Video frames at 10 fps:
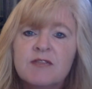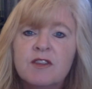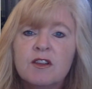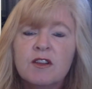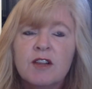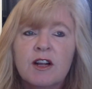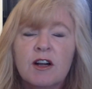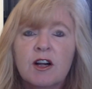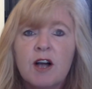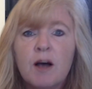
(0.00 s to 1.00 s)
fill
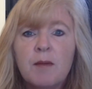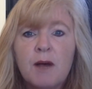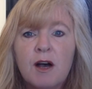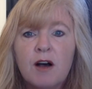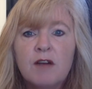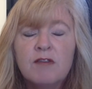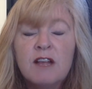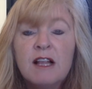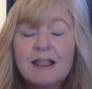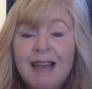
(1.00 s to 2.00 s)
their cup of
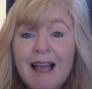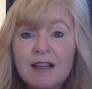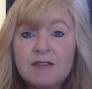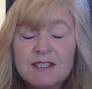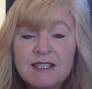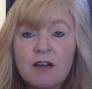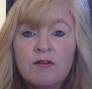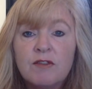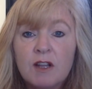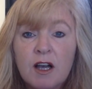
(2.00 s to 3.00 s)
lack of
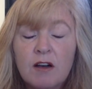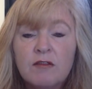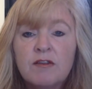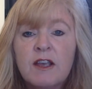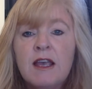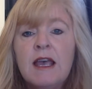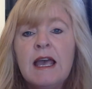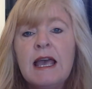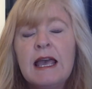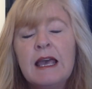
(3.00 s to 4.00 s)
self-love.
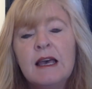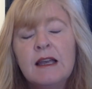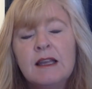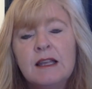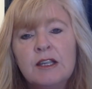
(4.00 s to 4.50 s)
And,